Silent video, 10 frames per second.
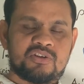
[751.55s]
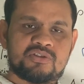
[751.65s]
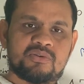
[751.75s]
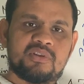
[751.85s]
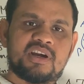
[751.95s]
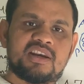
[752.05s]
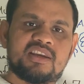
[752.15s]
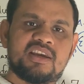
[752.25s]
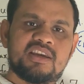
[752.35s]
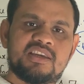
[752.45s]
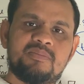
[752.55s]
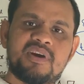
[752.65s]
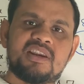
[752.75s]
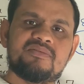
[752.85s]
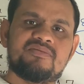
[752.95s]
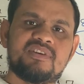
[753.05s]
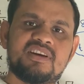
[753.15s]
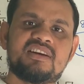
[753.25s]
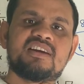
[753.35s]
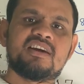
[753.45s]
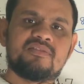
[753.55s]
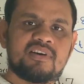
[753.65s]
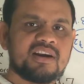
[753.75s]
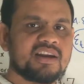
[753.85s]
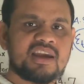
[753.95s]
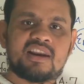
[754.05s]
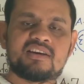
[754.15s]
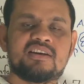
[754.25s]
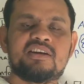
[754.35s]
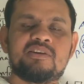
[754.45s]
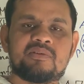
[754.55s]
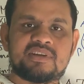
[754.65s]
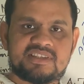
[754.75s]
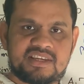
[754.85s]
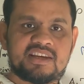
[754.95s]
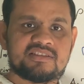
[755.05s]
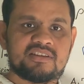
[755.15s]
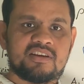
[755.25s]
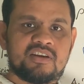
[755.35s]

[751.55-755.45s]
so that even a field labor can read your sketch.